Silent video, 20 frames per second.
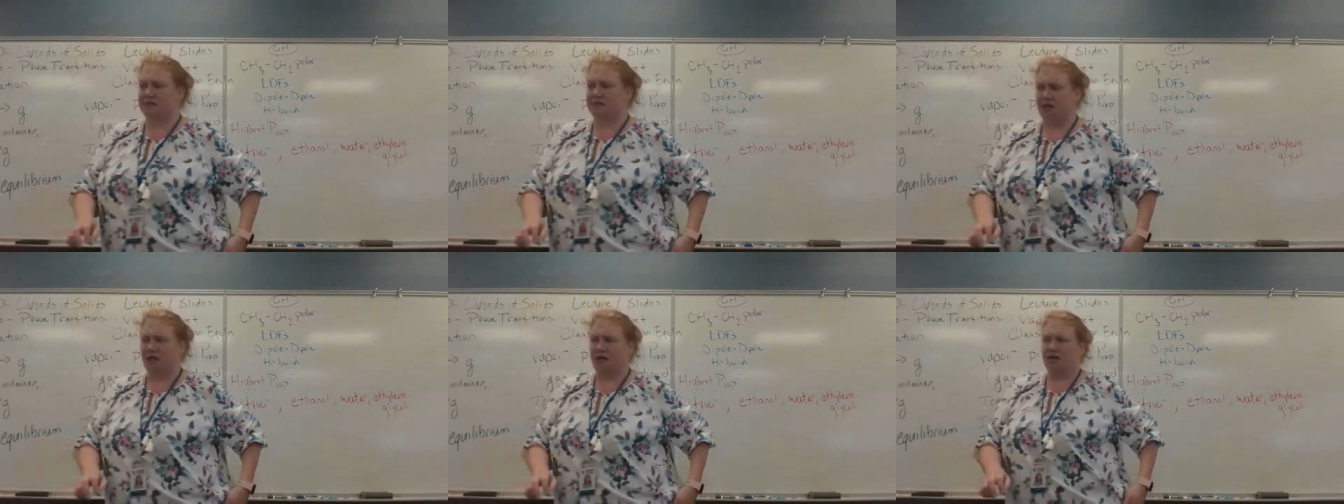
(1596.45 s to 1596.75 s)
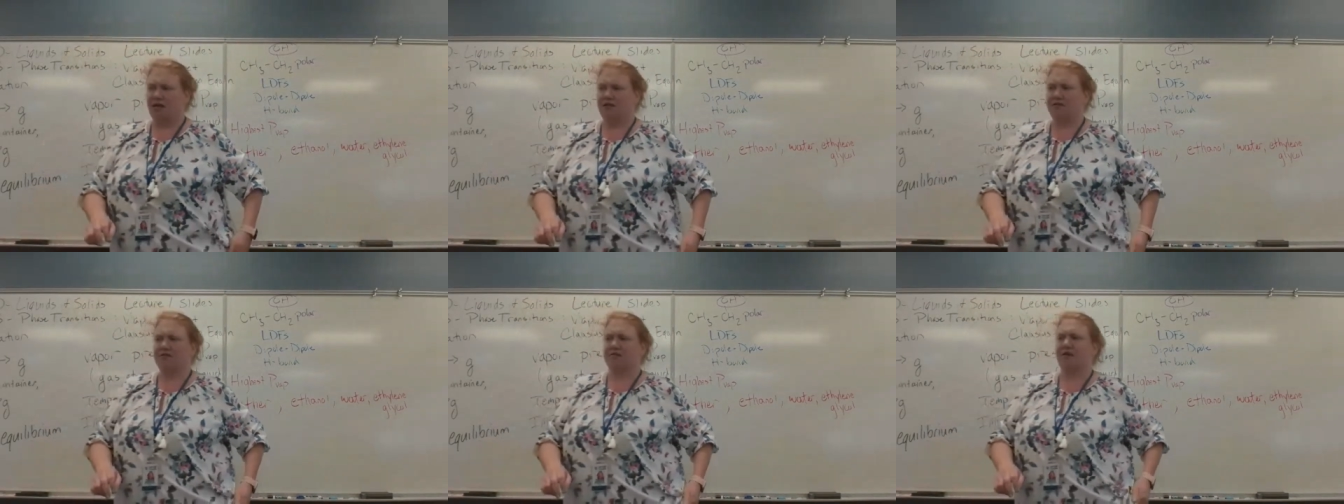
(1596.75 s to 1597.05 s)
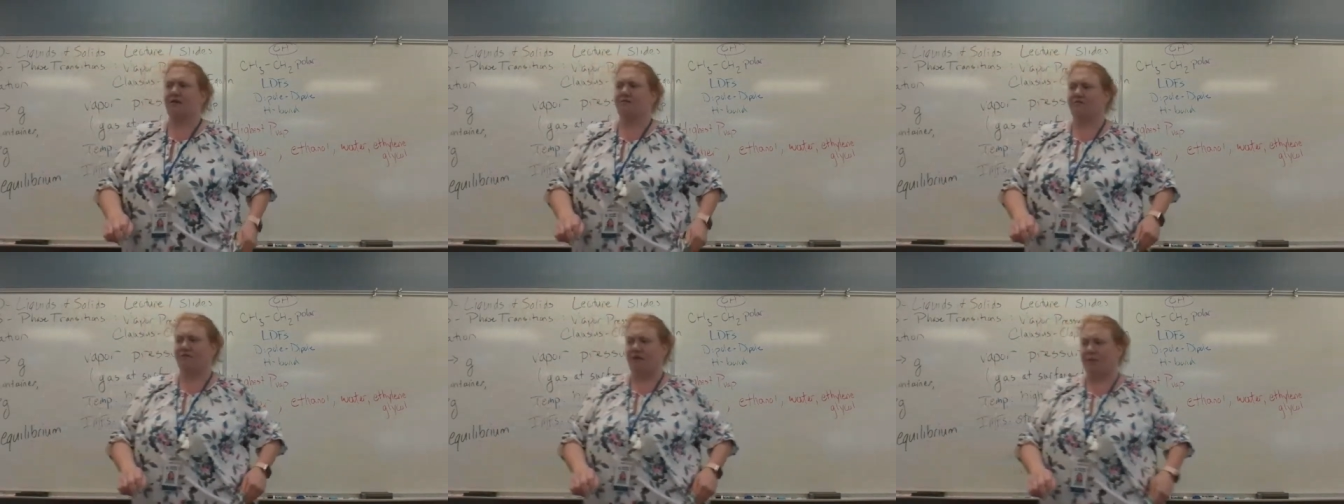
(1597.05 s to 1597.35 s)
Can you say that
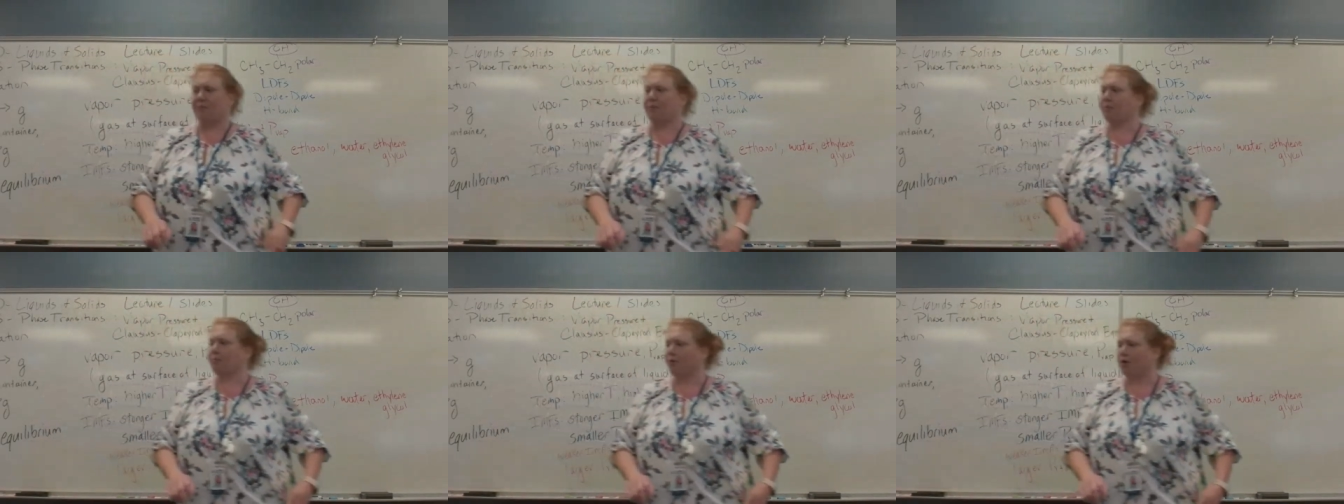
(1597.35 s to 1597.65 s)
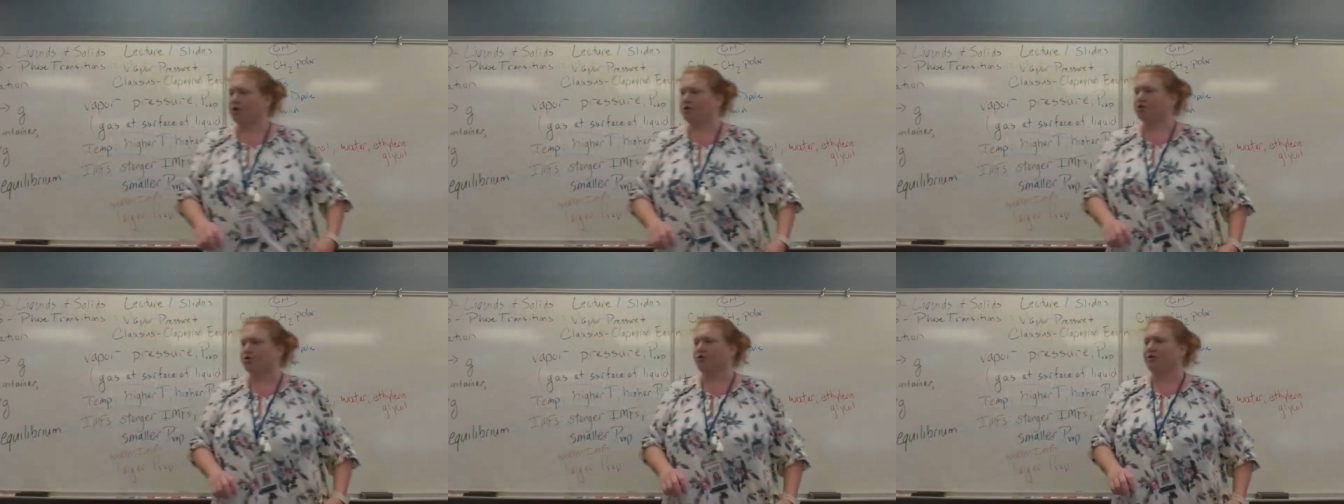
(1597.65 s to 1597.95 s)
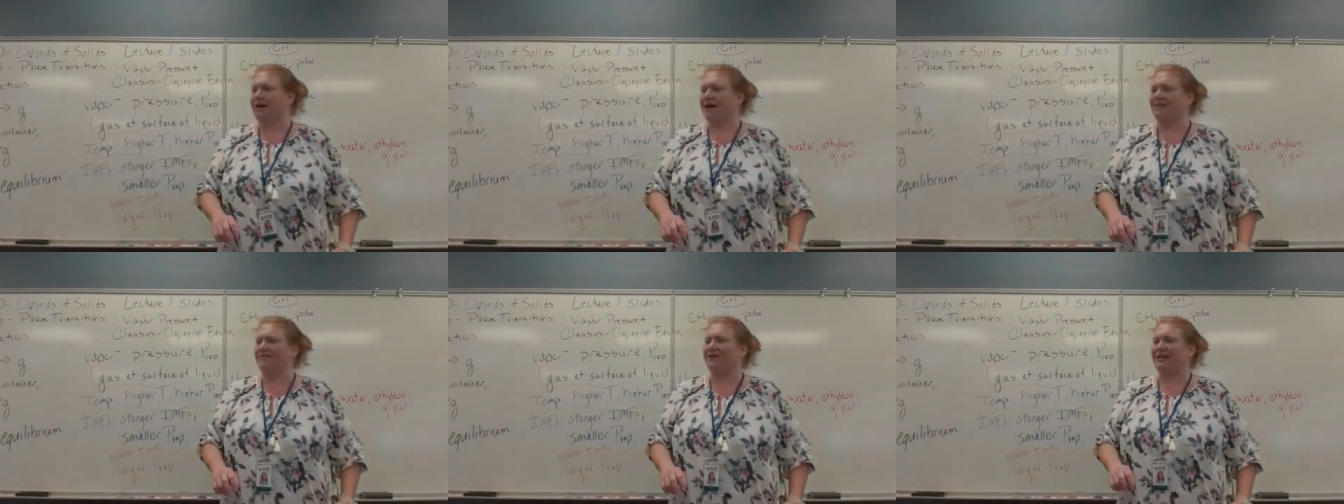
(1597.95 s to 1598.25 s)
size and
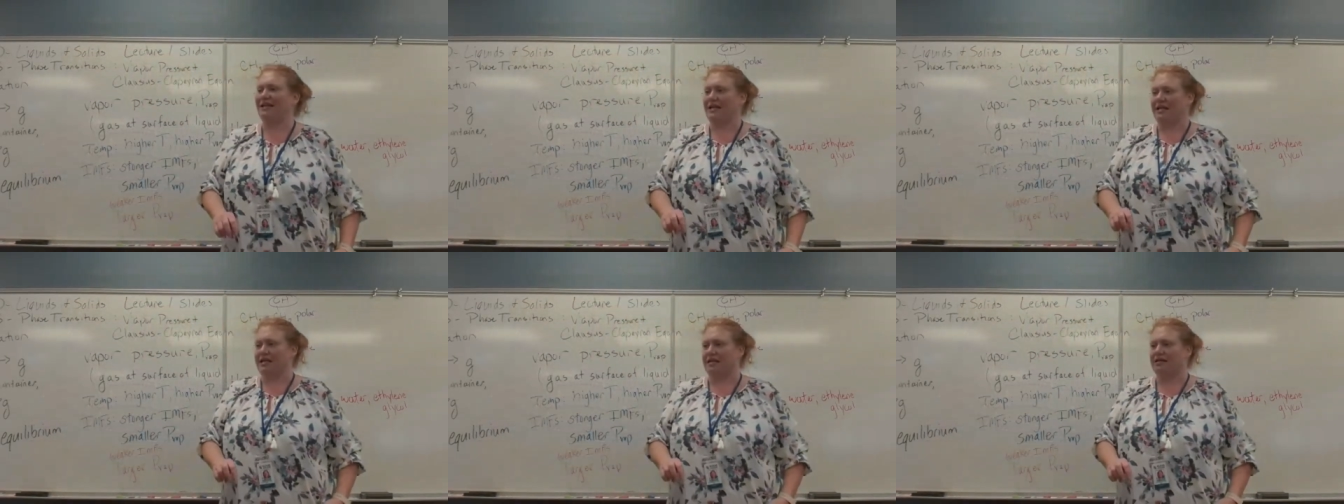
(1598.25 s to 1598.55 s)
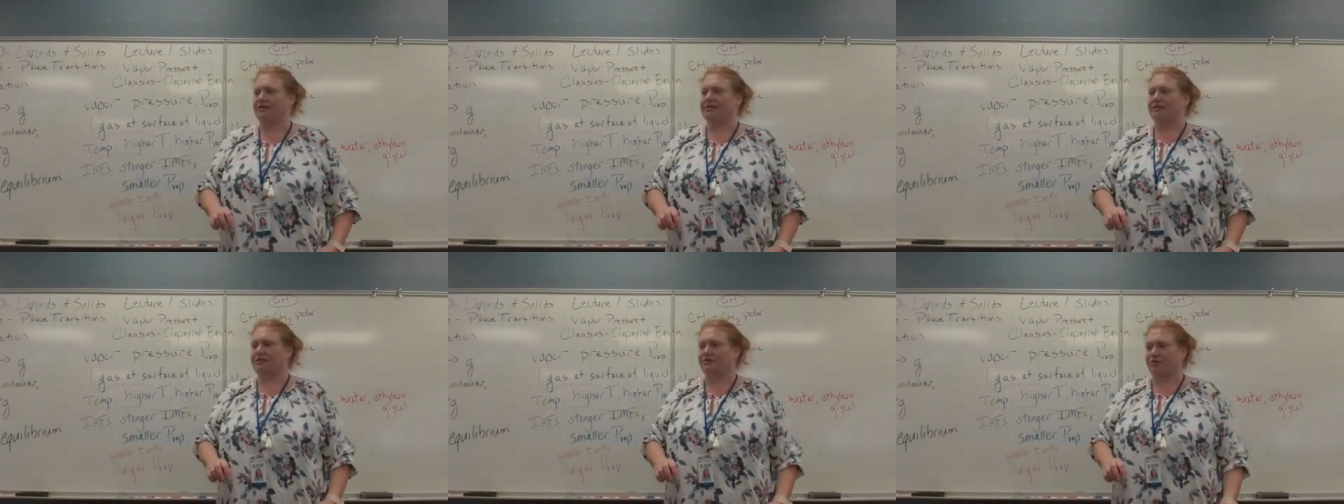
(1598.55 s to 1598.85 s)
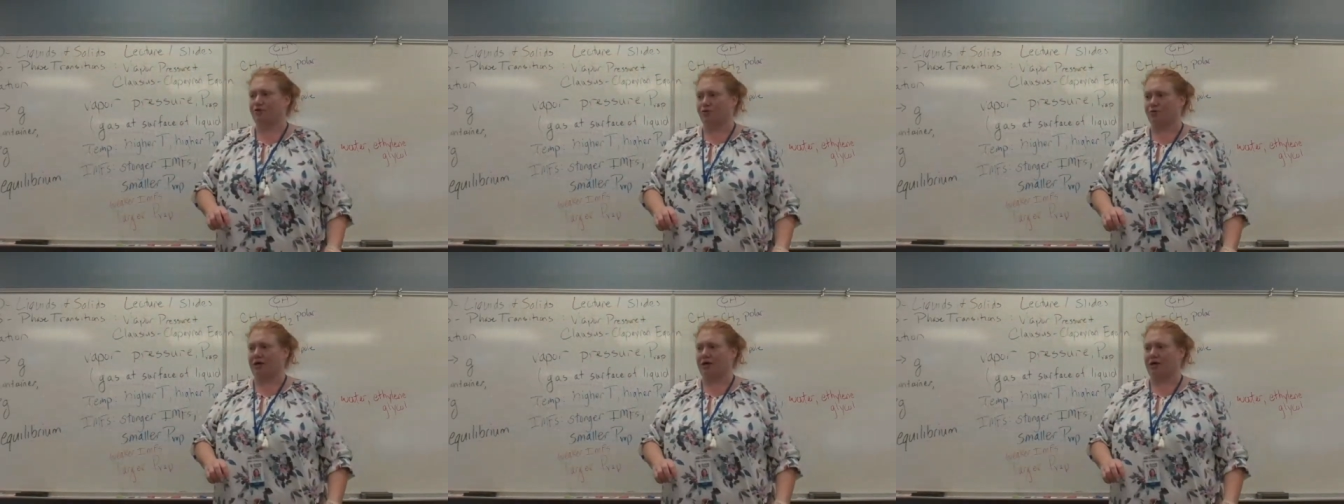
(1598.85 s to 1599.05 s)
vapor pressure have an